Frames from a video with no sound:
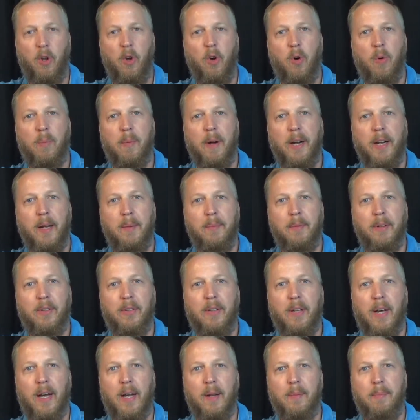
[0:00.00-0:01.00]
my name is
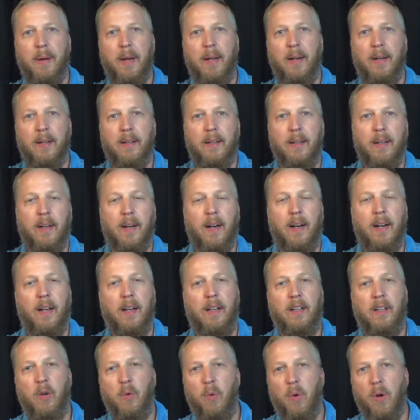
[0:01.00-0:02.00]
Todd Bennett, and I'd
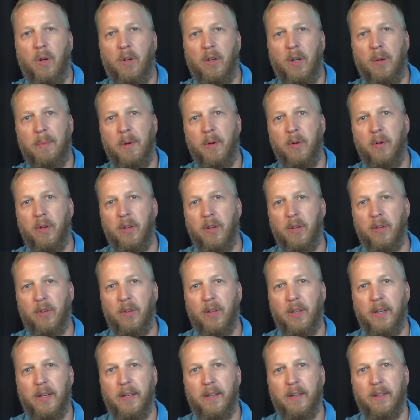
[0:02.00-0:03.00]
like to welcome you to this
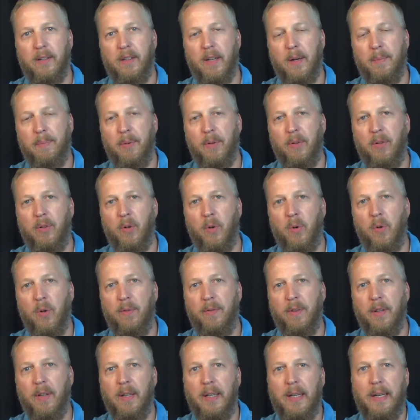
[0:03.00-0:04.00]
latest episode
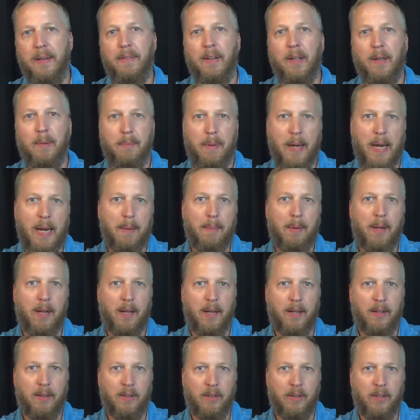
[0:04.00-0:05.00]
of the Leaving
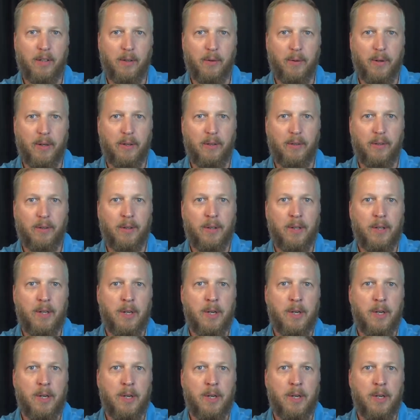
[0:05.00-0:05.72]
Babylon series.